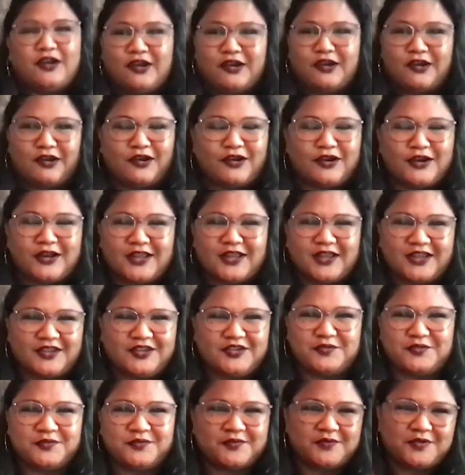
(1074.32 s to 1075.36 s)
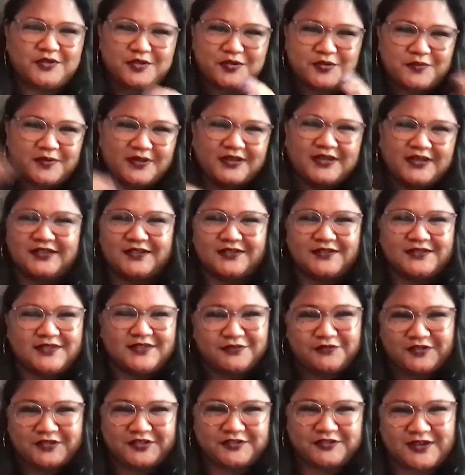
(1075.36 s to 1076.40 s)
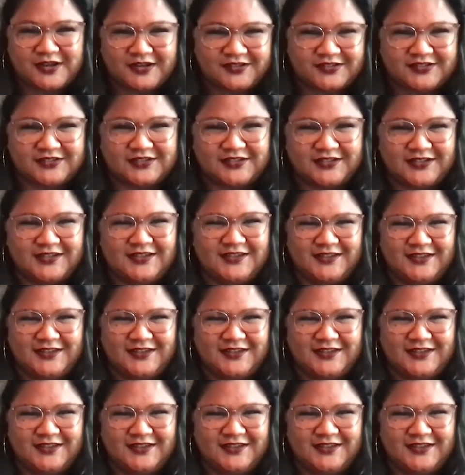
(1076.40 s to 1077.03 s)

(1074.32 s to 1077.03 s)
Erna, you went a different direction.